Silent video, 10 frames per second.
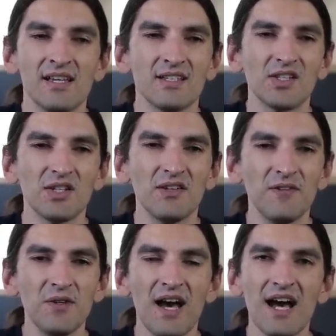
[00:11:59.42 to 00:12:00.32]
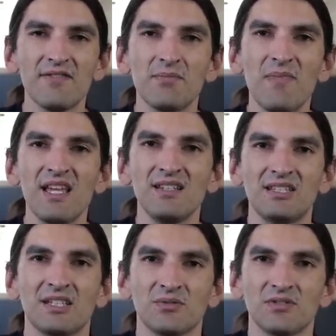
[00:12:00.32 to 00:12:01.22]
So if you have a main
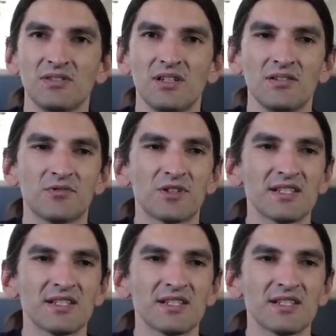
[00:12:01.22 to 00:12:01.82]
tone, for